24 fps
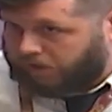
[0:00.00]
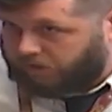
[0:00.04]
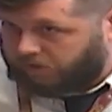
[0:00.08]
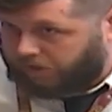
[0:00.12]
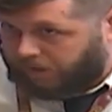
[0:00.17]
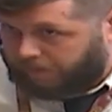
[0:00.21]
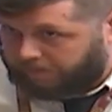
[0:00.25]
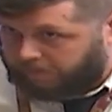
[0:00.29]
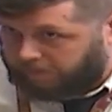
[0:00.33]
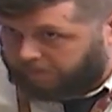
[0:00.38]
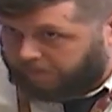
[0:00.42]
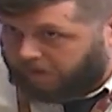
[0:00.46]

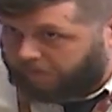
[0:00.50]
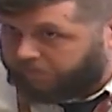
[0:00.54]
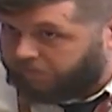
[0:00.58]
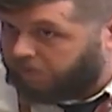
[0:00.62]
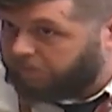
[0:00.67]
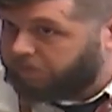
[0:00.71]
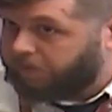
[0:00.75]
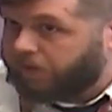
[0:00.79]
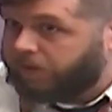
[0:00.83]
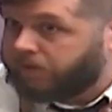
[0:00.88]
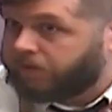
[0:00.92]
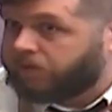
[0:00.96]
so I could drop them
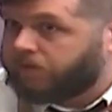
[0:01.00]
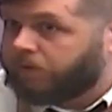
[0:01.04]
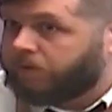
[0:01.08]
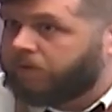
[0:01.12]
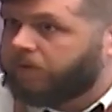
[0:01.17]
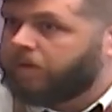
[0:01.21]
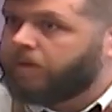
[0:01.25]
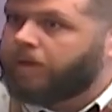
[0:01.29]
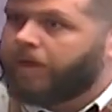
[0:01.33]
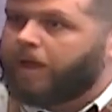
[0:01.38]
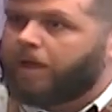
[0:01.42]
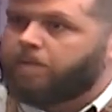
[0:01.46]
off at
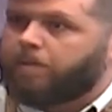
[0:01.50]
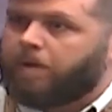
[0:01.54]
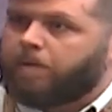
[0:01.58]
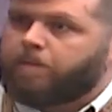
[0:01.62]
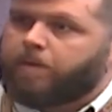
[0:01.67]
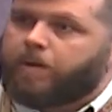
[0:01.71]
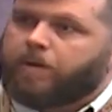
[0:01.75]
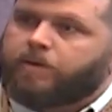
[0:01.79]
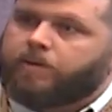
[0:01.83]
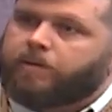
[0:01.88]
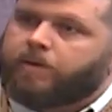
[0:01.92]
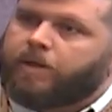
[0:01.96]
preschool
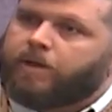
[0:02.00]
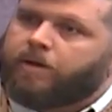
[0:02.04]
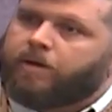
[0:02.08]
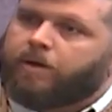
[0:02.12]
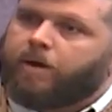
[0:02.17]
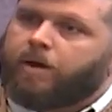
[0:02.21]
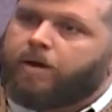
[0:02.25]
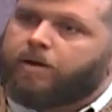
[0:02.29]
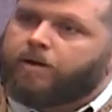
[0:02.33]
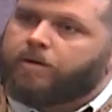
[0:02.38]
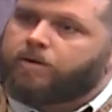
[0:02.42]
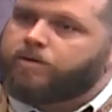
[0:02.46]
and my brand new
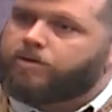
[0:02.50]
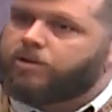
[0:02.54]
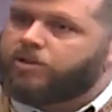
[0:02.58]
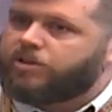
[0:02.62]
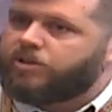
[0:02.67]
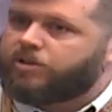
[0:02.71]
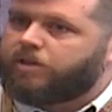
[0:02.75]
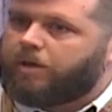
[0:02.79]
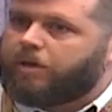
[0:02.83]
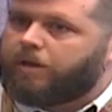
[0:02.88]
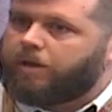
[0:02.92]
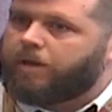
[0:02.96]
kindergartner
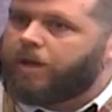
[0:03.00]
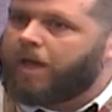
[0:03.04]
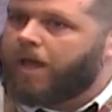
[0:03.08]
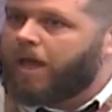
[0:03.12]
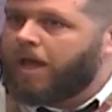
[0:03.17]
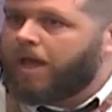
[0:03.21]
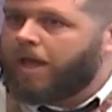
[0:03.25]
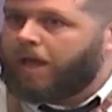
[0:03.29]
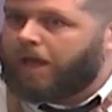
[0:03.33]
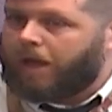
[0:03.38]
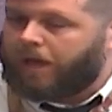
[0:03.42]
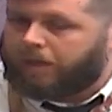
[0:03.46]
who just
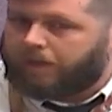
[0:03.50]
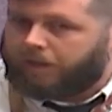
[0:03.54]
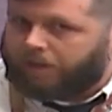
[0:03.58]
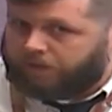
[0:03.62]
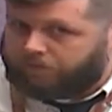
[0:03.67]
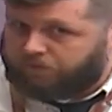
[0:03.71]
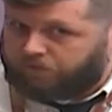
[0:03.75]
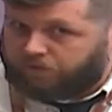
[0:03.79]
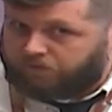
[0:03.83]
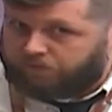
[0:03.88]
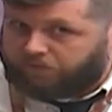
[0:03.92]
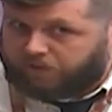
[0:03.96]
started
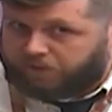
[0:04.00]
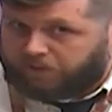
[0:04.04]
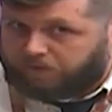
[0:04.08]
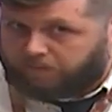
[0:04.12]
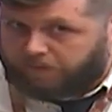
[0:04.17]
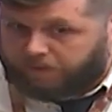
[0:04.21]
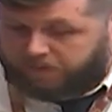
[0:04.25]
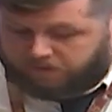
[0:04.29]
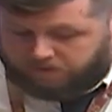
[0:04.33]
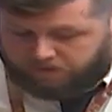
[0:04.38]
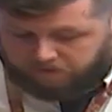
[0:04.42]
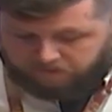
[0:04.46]
at Lakeview
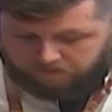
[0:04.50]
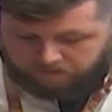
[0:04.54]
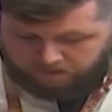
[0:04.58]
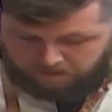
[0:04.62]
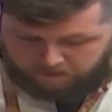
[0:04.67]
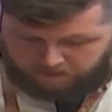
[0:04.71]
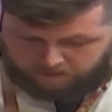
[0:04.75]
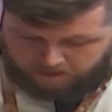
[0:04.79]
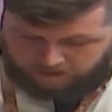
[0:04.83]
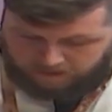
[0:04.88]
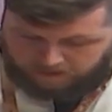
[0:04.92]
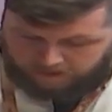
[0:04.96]

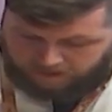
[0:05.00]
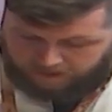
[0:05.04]
Fundamental.